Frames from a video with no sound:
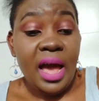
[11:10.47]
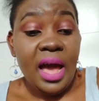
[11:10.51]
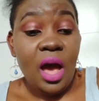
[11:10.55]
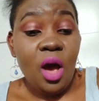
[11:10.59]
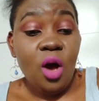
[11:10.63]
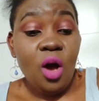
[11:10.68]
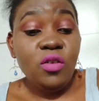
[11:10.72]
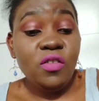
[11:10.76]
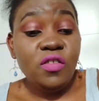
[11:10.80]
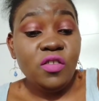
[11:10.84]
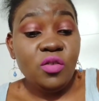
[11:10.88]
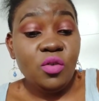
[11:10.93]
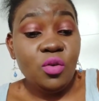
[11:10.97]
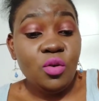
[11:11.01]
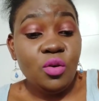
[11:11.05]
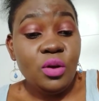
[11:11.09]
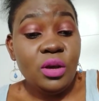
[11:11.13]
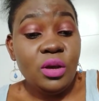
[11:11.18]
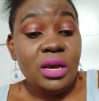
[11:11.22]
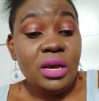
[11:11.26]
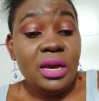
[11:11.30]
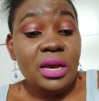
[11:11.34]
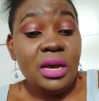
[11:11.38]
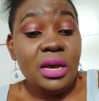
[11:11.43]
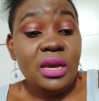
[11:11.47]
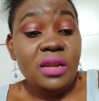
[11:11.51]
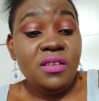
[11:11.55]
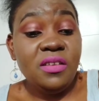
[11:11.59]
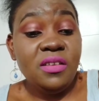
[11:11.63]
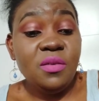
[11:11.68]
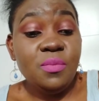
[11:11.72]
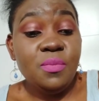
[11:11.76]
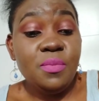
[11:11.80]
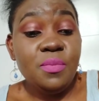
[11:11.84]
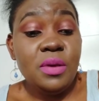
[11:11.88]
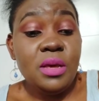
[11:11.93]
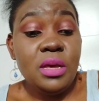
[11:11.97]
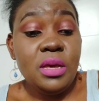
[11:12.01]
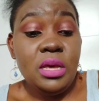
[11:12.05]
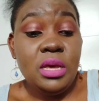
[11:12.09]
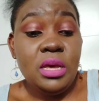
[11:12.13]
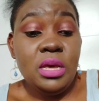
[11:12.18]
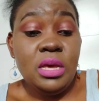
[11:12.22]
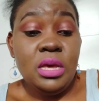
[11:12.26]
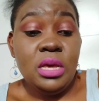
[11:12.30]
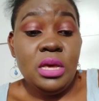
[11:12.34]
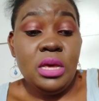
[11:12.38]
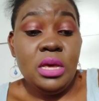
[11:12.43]
Also it may
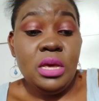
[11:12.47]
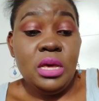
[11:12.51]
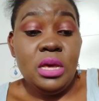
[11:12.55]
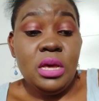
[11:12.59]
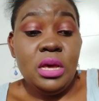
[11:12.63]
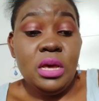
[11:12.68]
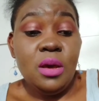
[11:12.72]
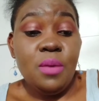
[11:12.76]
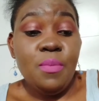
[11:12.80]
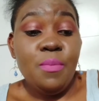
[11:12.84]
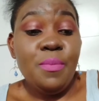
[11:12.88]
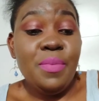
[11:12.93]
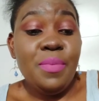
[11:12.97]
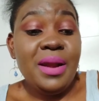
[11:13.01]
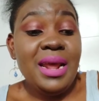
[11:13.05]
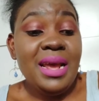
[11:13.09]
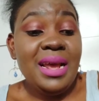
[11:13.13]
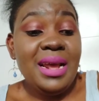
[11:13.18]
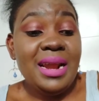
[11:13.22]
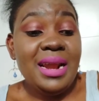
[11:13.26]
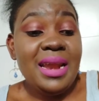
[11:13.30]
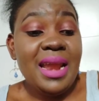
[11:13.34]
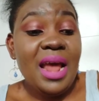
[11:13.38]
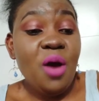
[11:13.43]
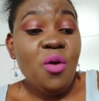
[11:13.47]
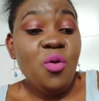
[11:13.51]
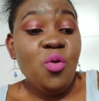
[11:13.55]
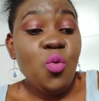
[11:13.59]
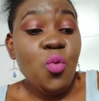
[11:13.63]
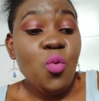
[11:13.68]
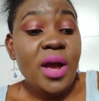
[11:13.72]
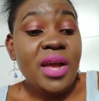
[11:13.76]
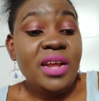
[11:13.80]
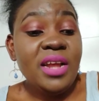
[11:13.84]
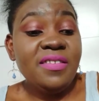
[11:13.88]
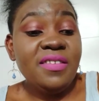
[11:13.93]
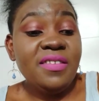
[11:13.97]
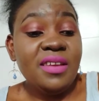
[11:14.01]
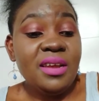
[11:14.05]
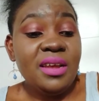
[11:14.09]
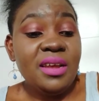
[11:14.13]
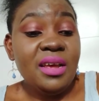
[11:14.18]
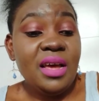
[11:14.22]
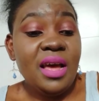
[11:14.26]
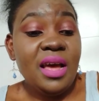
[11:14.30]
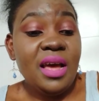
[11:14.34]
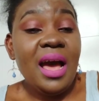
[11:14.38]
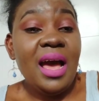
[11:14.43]
break down
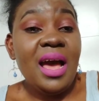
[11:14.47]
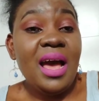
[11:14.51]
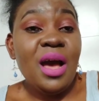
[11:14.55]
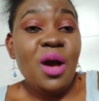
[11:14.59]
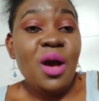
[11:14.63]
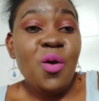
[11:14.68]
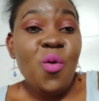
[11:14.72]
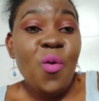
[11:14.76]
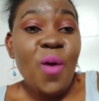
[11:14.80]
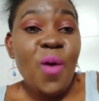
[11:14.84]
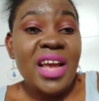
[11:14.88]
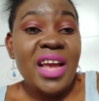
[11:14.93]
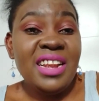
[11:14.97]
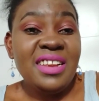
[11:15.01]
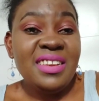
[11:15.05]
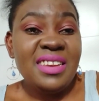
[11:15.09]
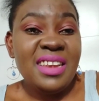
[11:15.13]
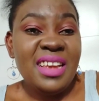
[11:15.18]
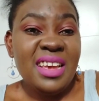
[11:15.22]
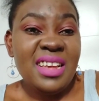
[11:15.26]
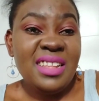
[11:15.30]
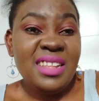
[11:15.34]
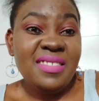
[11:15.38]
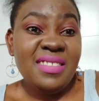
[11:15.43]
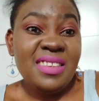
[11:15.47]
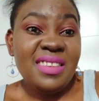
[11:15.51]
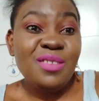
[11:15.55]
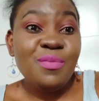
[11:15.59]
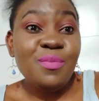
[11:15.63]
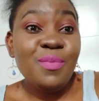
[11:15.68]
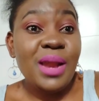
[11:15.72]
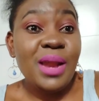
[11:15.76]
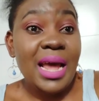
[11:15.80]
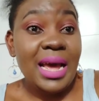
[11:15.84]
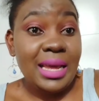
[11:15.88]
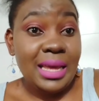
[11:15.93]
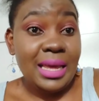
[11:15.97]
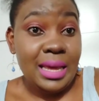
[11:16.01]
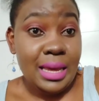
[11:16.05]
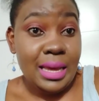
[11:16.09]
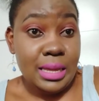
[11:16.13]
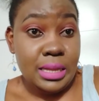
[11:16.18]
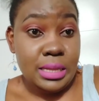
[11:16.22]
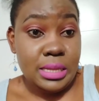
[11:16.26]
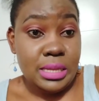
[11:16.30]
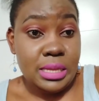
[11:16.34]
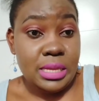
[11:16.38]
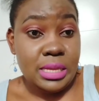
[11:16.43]
whiteheads and
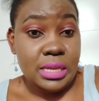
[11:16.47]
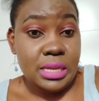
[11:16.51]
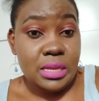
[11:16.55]
blackheads.